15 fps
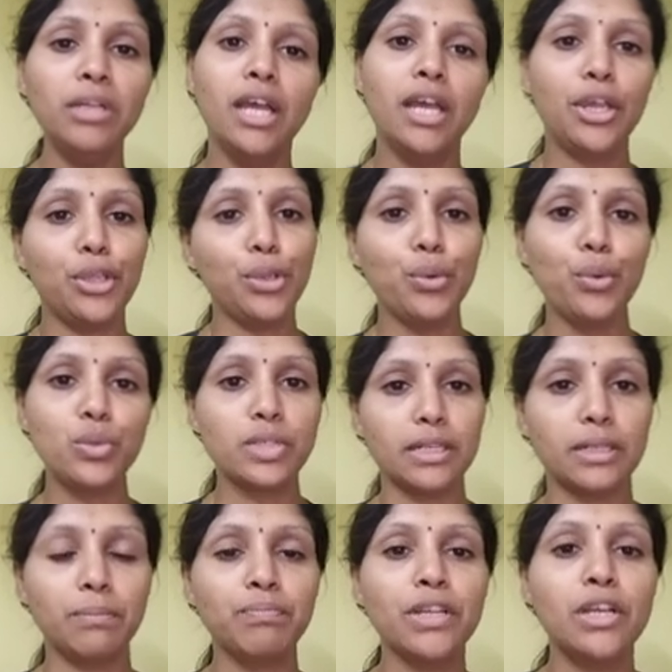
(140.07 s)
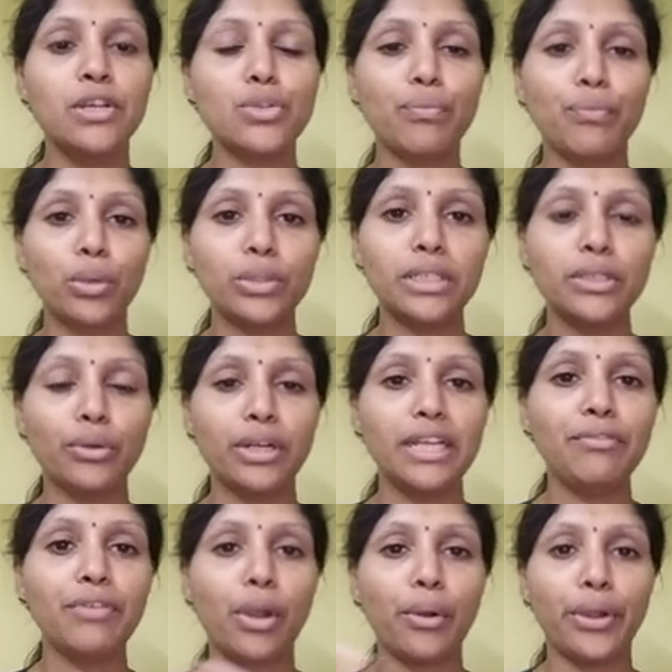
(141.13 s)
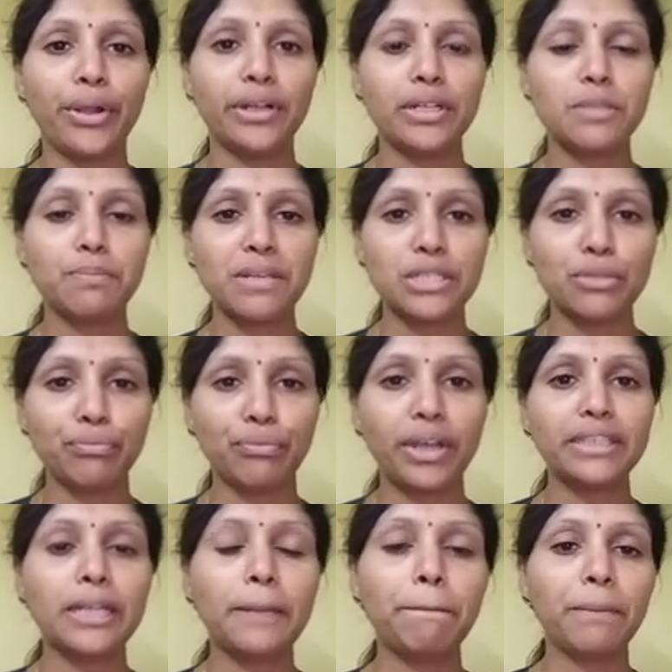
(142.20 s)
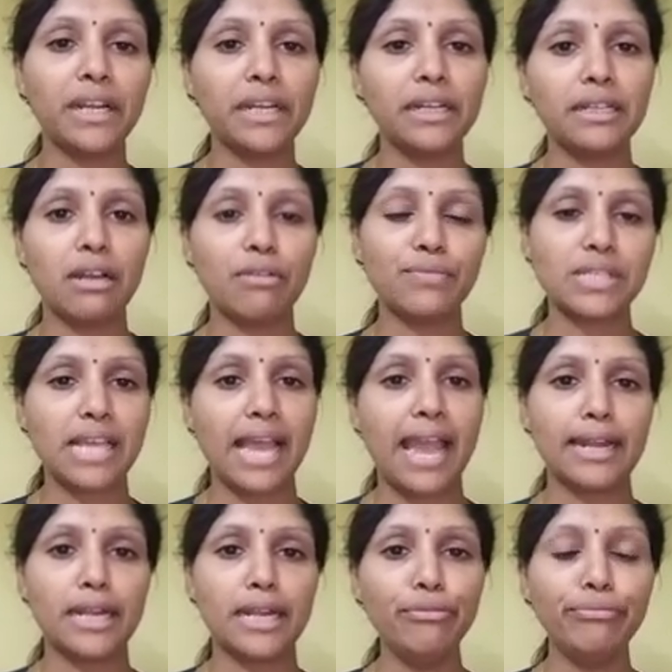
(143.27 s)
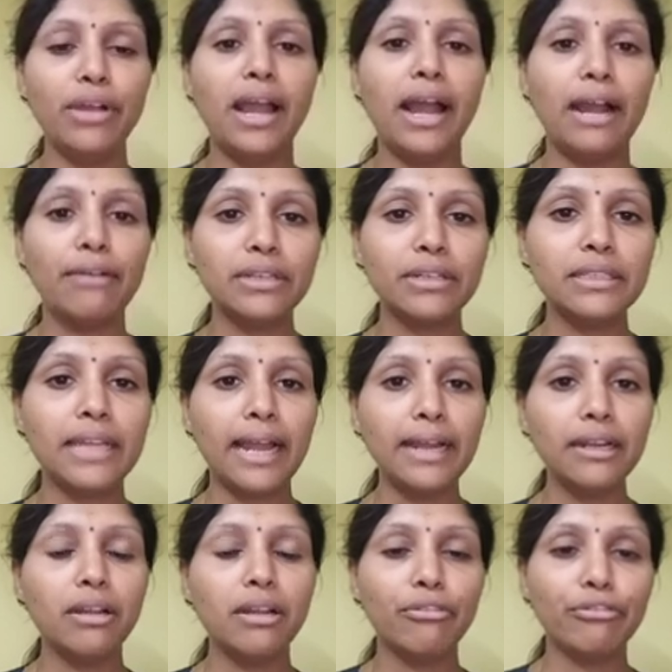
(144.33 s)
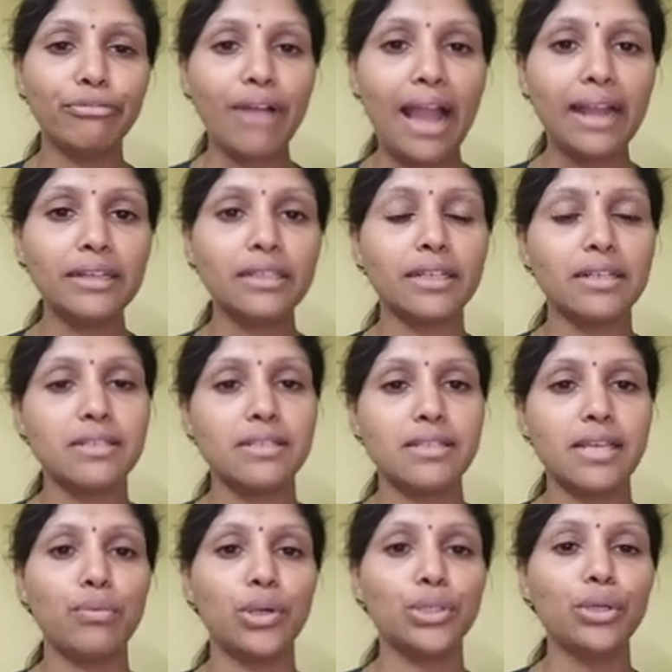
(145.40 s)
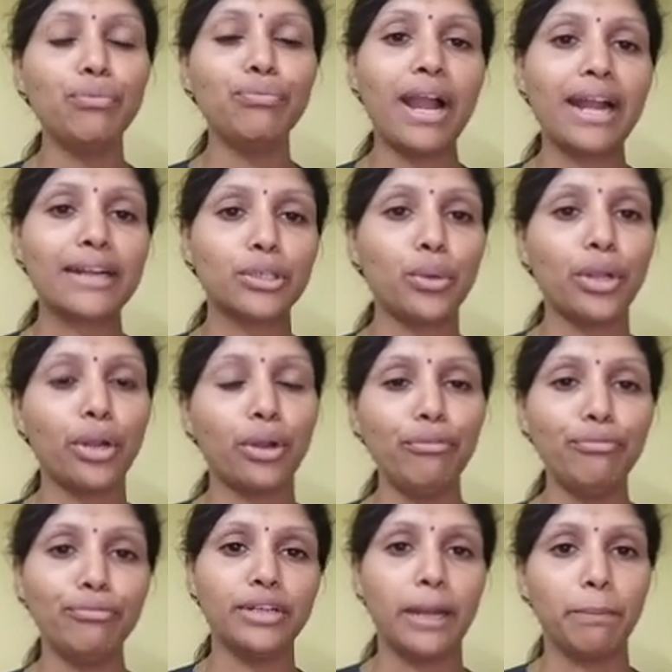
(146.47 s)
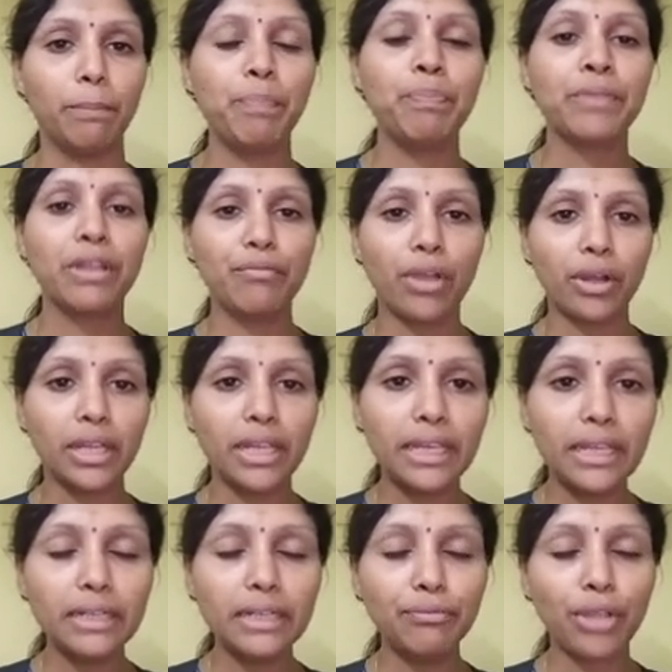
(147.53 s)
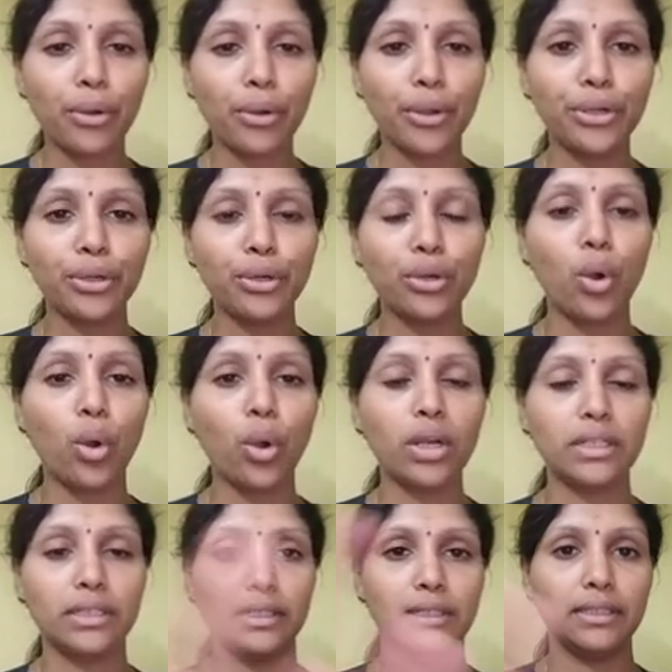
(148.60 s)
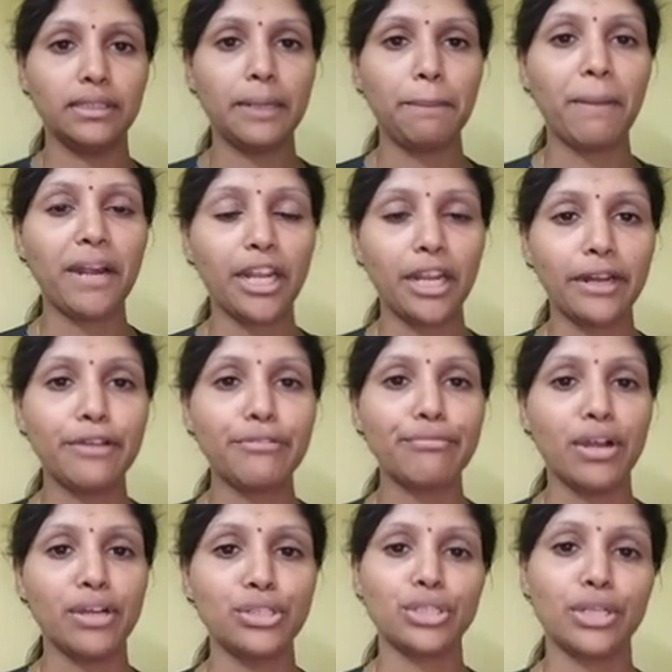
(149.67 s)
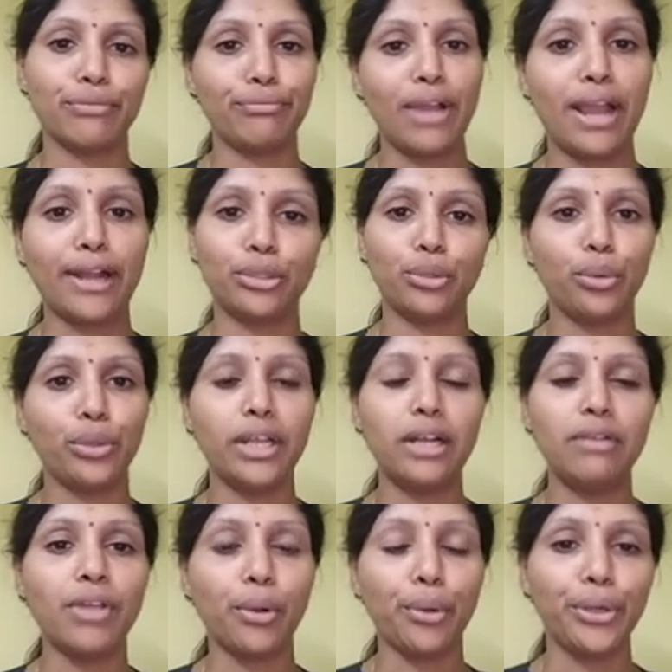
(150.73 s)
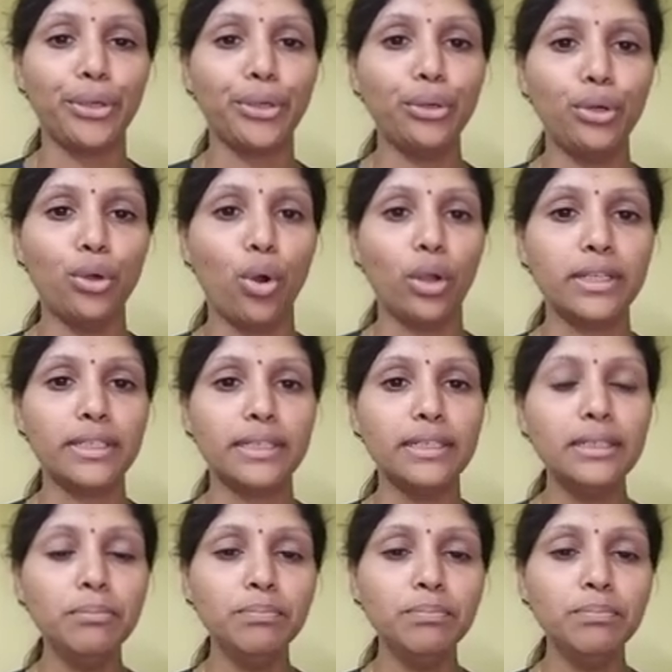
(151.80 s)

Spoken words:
user. So for that only we are going to specify that printf scanf. After that, fact is equal to factorial of num. Here we are going to call that particular function factorial we are going to call here.